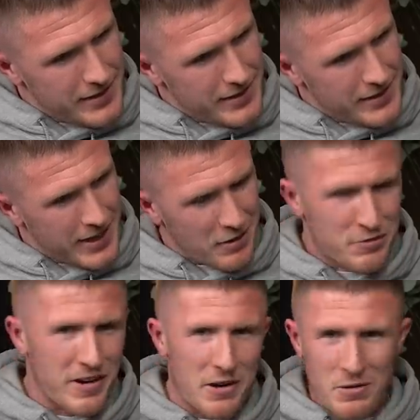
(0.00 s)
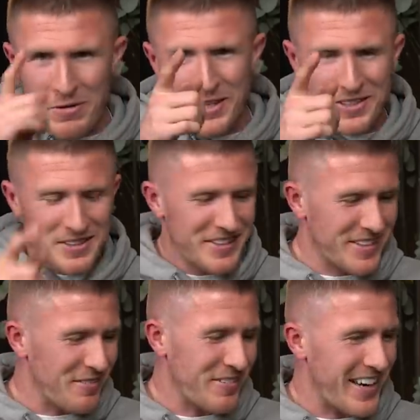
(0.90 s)
I'll give Flano a mention.
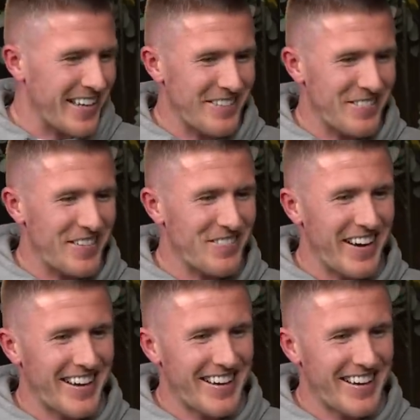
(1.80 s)
John Flanagan, right back.